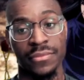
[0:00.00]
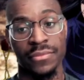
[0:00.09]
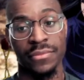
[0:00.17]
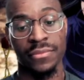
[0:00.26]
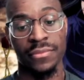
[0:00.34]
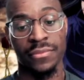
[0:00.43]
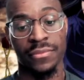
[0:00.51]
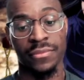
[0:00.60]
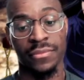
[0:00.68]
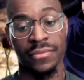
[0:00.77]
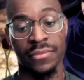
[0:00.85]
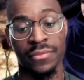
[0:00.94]

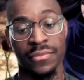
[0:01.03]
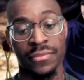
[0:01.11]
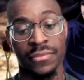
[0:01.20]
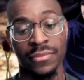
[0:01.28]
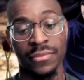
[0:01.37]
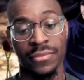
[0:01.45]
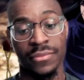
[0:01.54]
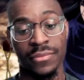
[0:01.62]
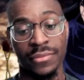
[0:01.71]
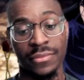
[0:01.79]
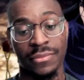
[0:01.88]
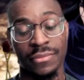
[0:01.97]

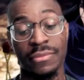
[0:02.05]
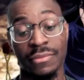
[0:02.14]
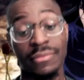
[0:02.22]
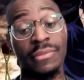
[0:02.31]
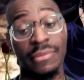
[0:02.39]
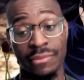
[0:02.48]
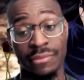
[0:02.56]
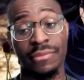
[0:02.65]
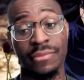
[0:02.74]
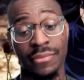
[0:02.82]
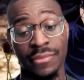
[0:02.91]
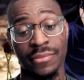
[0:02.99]

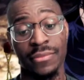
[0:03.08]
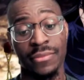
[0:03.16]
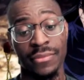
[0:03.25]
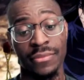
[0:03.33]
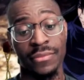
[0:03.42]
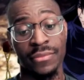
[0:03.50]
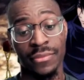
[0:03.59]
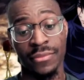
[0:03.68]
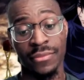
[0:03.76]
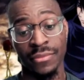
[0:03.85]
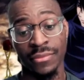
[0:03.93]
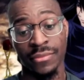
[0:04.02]

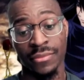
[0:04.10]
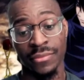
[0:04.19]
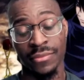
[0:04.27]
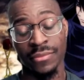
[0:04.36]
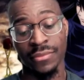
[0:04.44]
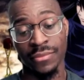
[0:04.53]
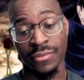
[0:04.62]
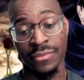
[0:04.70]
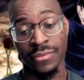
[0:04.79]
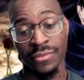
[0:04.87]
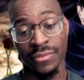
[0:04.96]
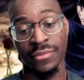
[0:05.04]

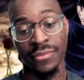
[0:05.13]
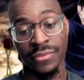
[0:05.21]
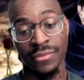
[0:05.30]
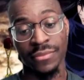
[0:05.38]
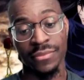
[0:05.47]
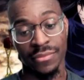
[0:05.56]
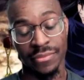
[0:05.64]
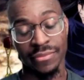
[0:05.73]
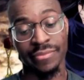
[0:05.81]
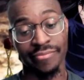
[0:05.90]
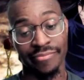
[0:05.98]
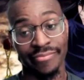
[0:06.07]
(silent)